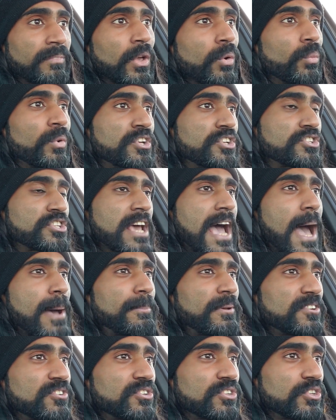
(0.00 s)
When you tap
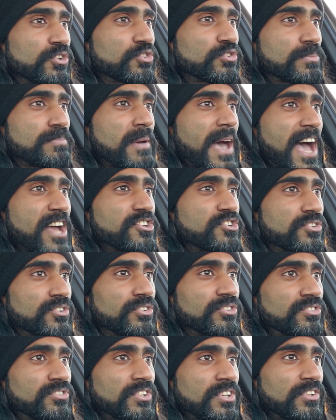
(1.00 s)
into those imaginal
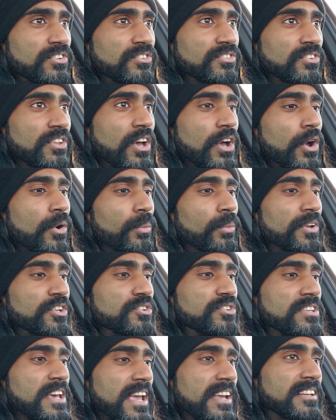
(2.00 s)
scenes, when
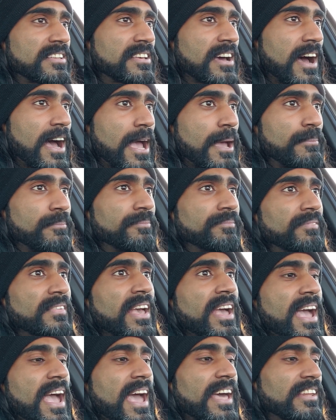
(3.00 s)
you take time
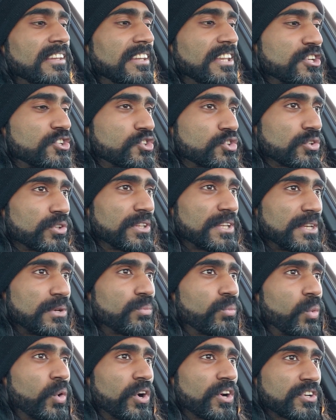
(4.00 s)
and literally
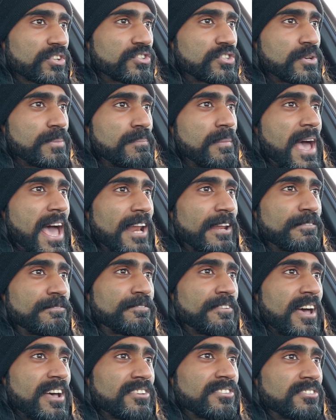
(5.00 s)
work to
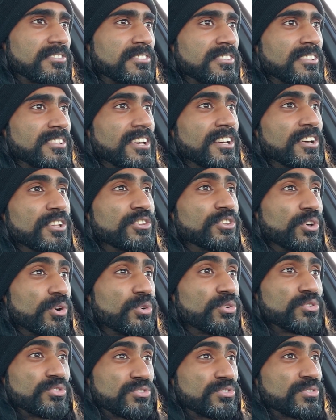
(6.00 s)
manifest
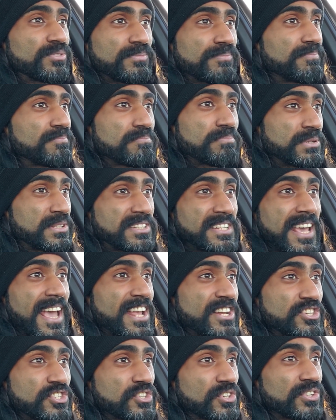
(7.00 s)
those
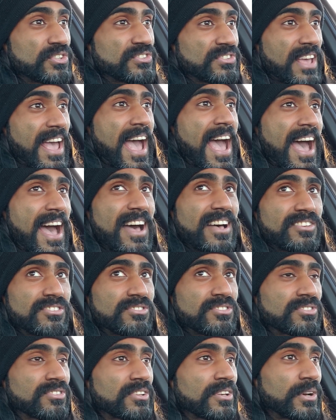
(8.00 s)
potentials
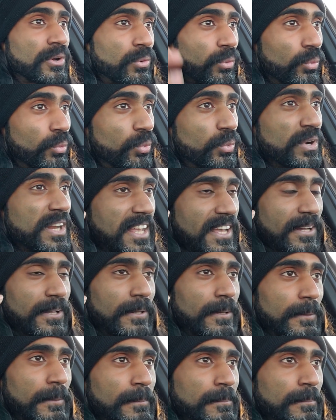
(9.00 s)
as real